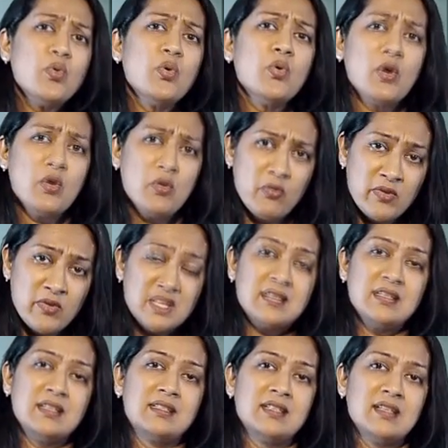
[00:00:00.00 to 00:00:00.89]
you
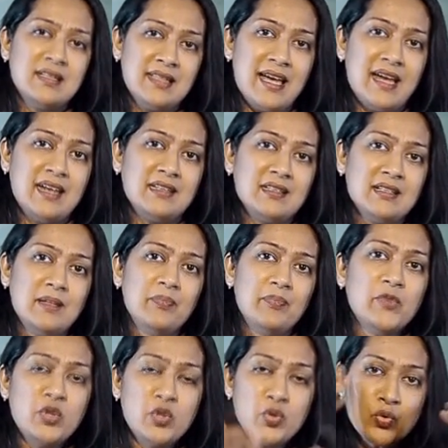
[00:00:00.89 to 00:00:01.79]
visit that,
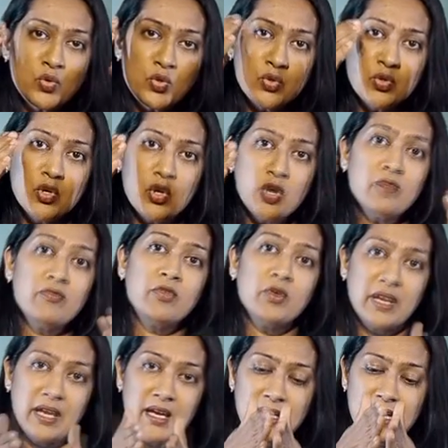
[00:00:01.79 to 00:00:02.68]
you do not
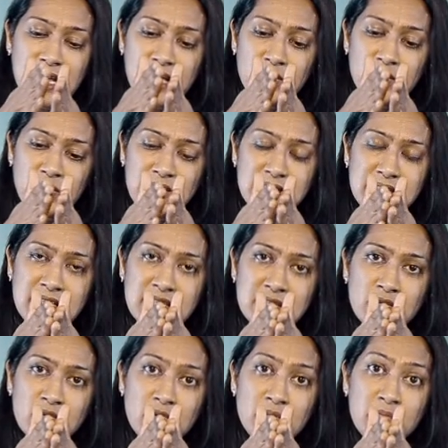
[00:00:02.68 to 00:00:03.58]
forget. Otherwise,
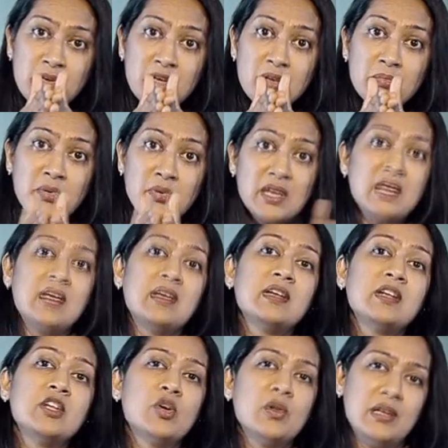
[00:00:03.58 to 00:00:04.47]
there's going to be a
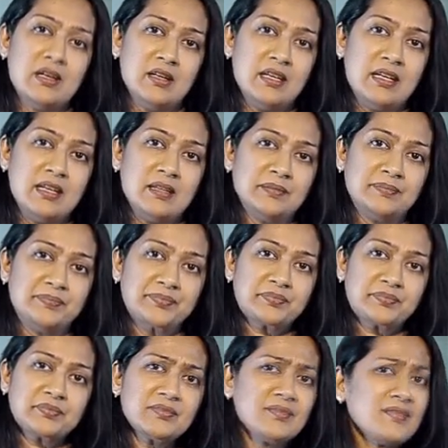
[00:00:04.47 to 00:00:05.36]
break in your learning.
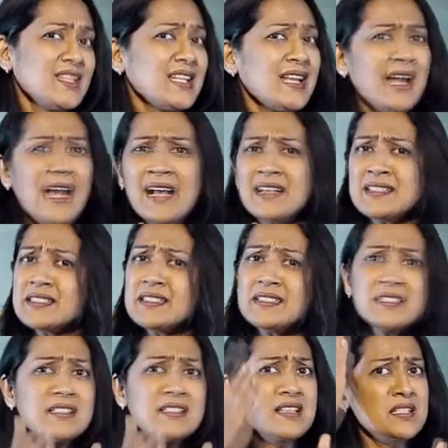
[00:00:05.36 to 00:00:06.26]
As
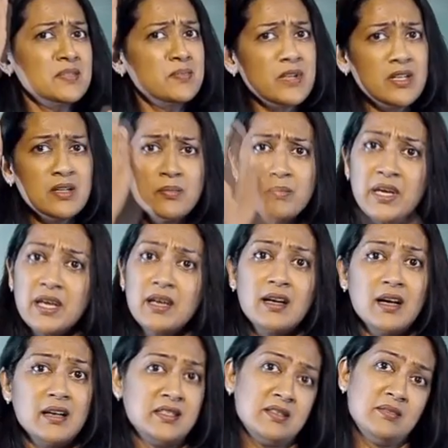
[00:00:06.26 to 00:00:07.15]
it is, there's been a
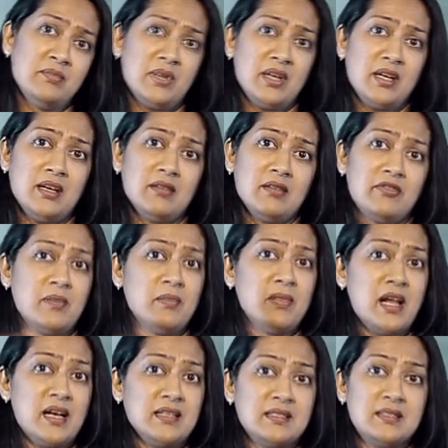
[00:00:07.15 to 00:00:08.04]
big cut and break
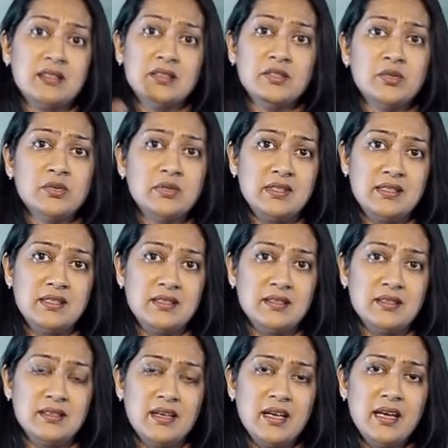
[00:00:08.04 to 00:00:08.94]
from last year to
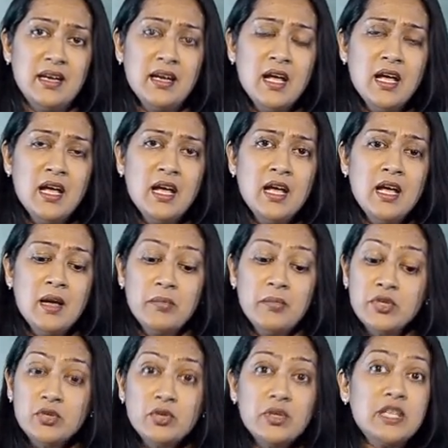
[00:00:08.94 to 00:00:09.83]
this year, right?
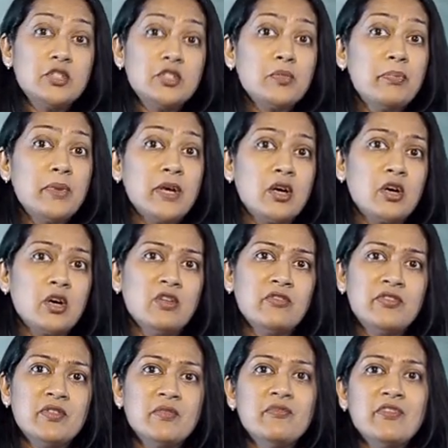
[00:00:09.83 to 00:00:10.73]
But you need to pick
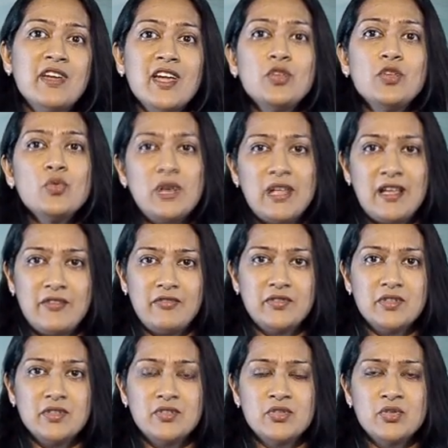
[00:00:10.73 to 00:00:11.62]
off from where you
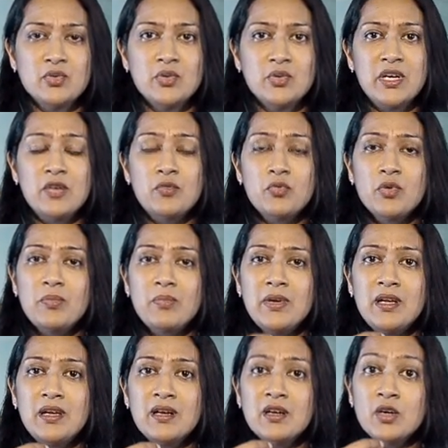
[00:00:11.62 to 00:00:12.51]
left. So it
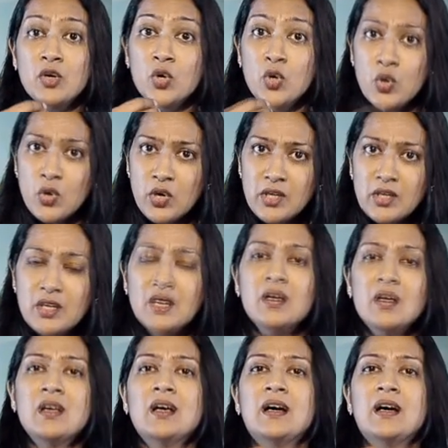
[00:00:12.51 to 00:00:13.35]
would be a good,